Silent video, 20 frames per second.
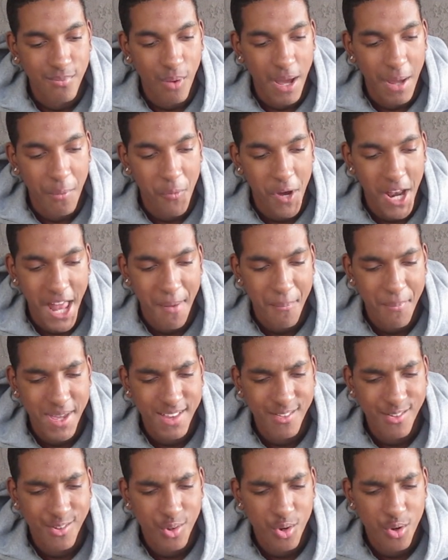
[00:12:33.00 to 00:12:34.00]
And when I
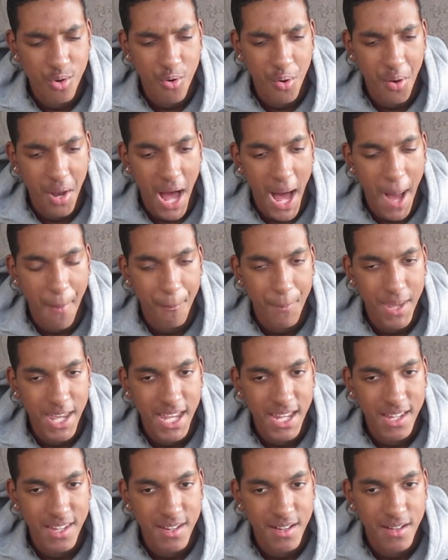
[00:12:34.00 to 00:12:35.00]
mean soon, I
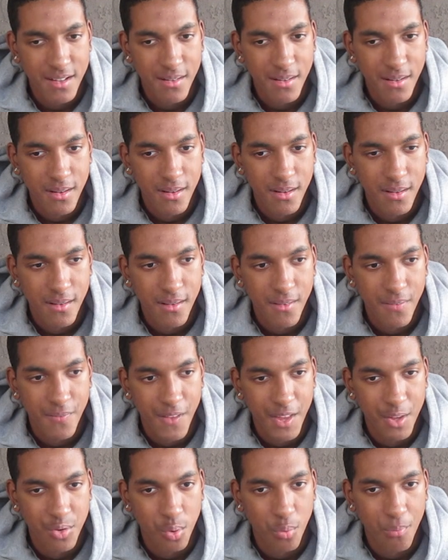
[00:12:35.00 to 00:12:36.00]
mean
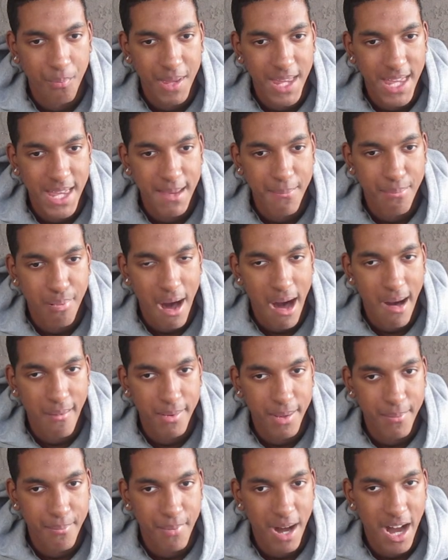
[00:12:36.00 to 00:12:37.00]
this will be
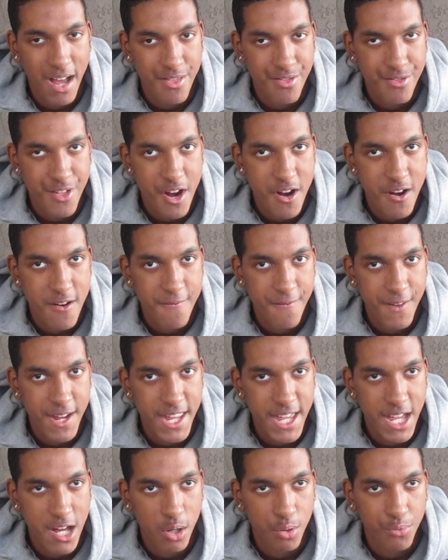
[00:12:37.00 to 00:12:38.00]
probably my third
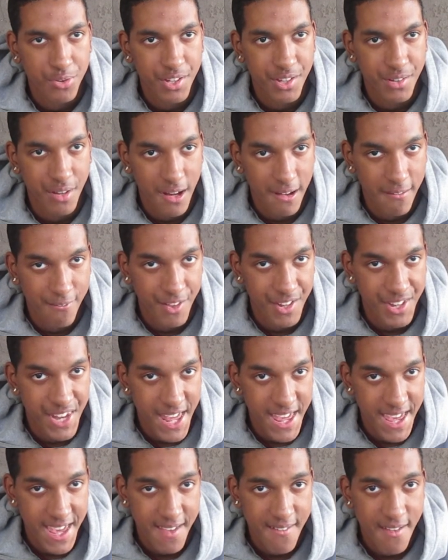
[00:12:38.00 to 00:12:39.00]
video of the
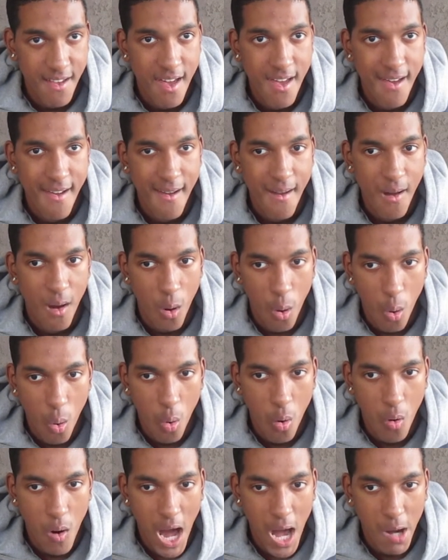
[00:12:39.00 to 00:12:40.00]
day,
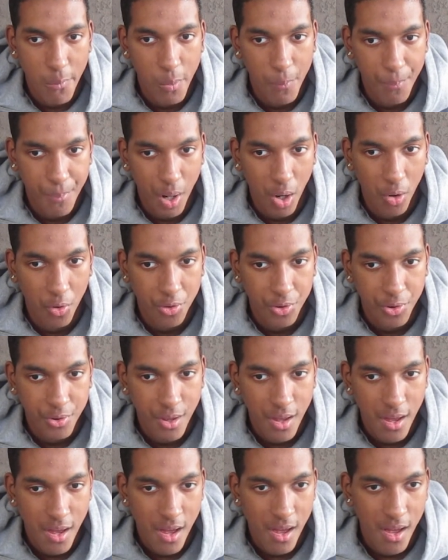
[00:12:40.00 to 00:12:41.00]
or I will post
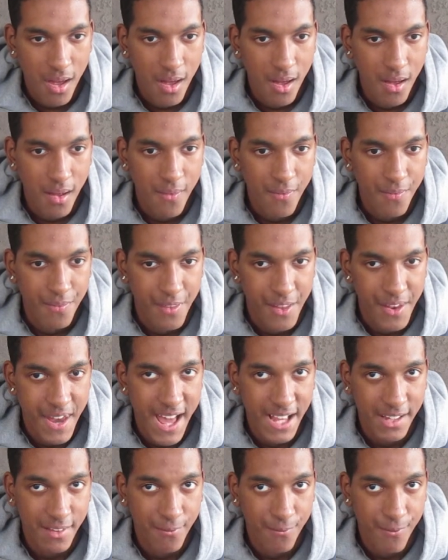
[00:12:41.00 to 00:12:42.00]
the
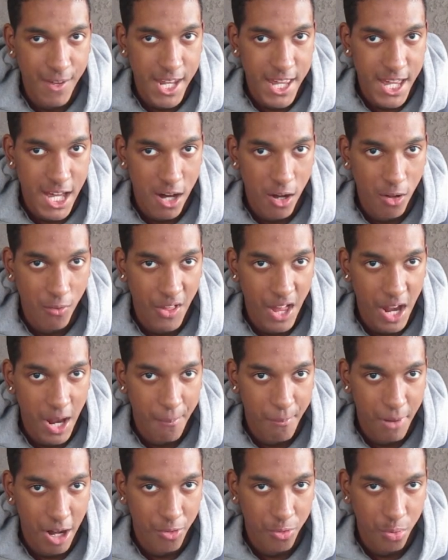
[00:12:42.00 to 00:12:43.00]
next video that
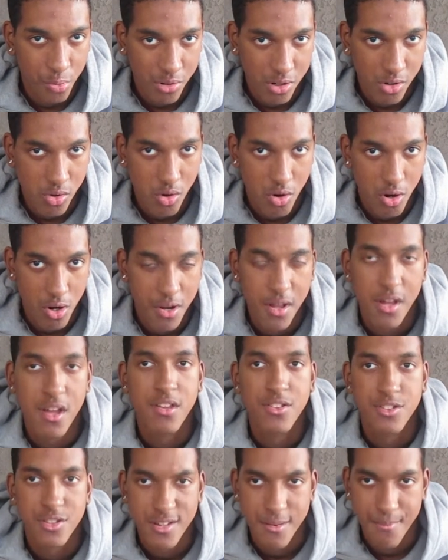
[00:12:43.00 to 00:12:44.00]
I'm about to record
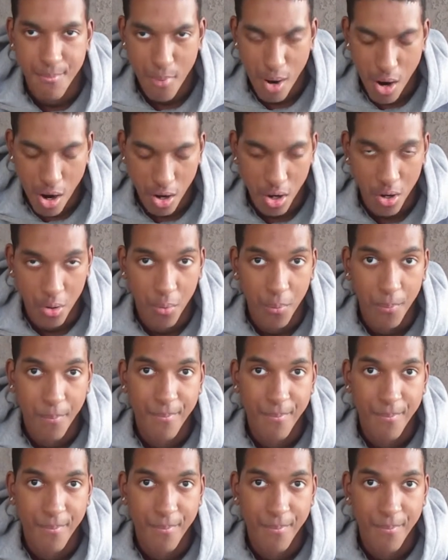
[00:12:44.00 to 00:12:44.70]
tomorrow.